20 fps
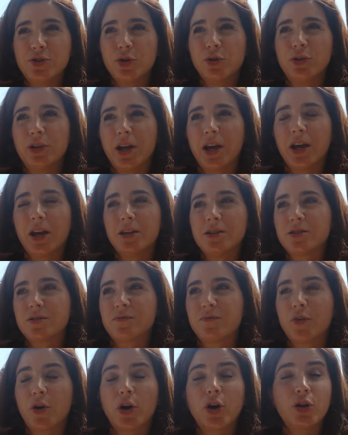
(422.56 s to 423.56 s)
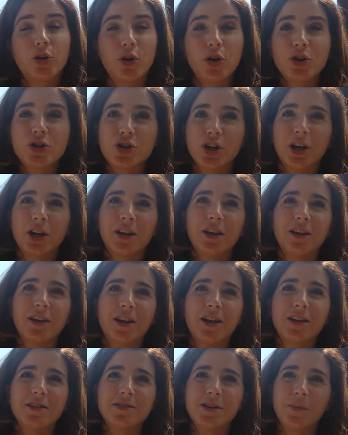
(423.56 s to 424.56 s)
It certainly is very nourishing
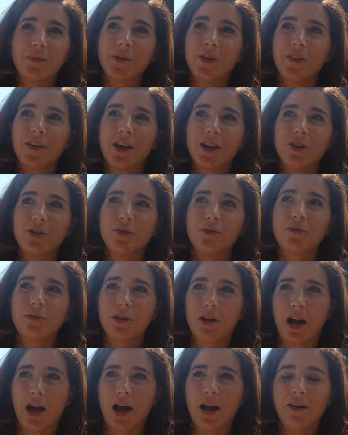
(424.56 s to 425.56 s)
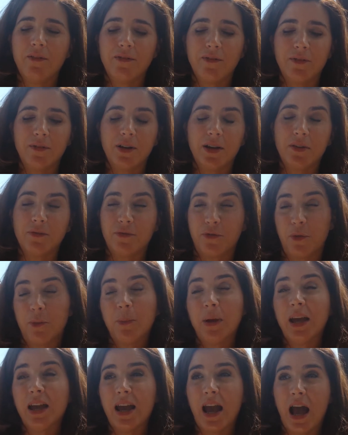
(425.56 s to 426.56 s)
and something that you kind of, for
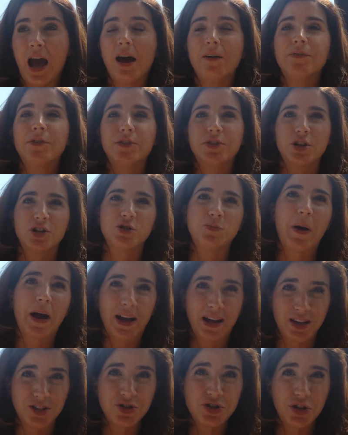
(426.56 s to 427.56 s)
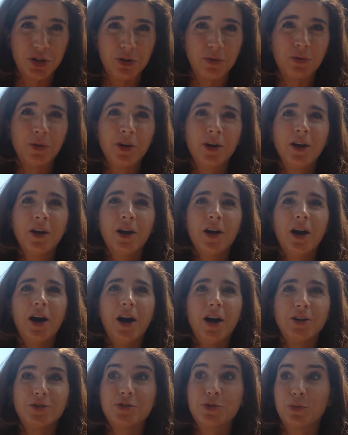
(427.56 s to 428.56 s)
me, have to touch back into
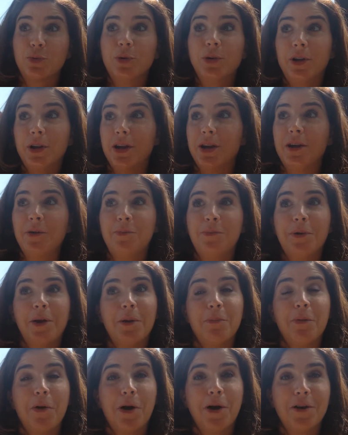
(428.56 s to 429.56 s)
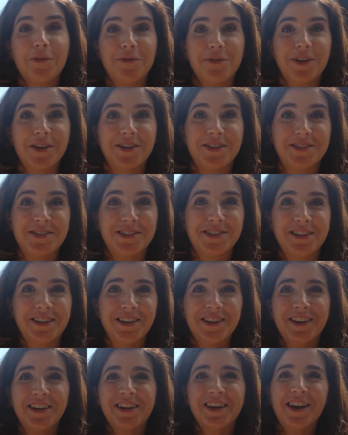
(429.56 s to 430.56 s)
to really be a part of this
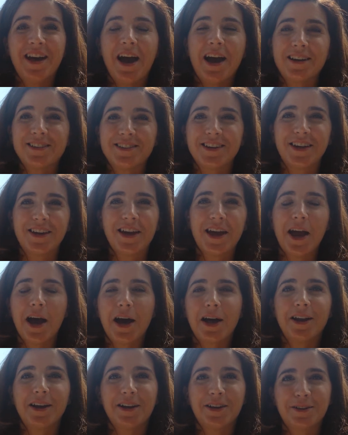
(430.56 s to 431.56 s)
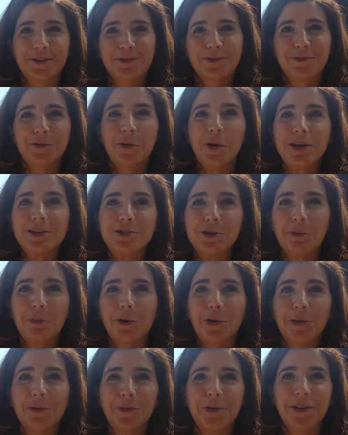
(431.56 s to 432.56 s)
hectic, chaotic, crazy
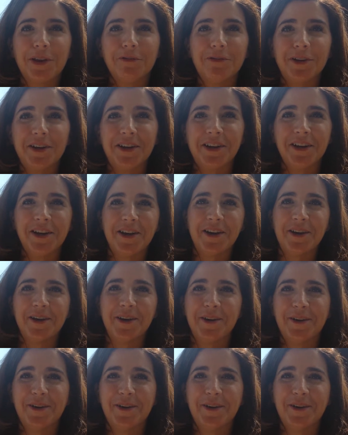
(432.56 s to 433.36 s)
world we live in.